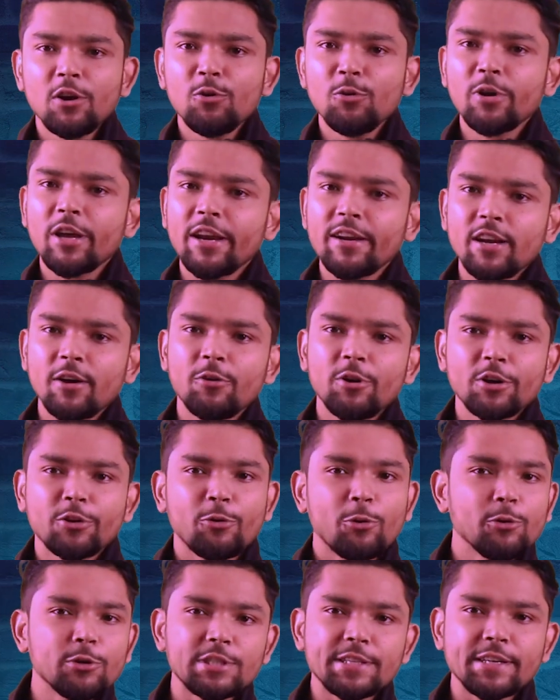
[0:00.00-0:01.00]
a look at our
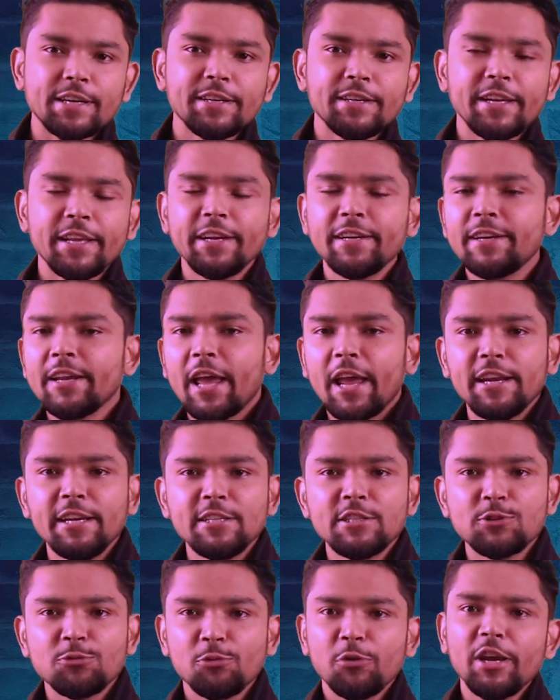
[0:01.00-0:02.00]
course content and
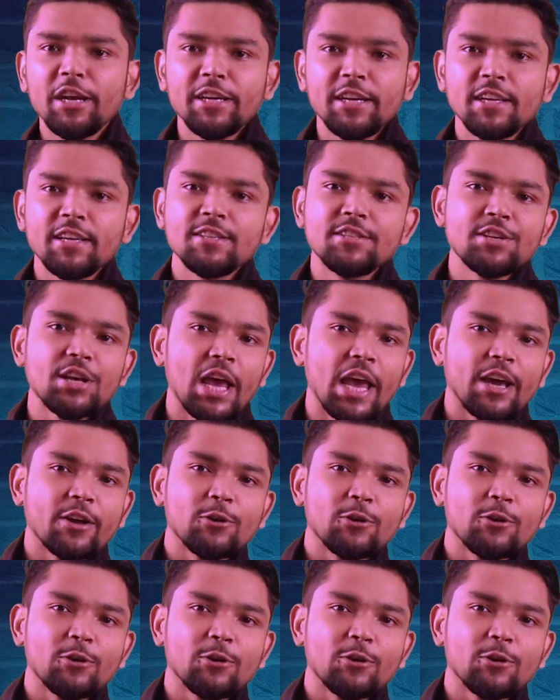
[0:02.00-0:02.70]
its weightage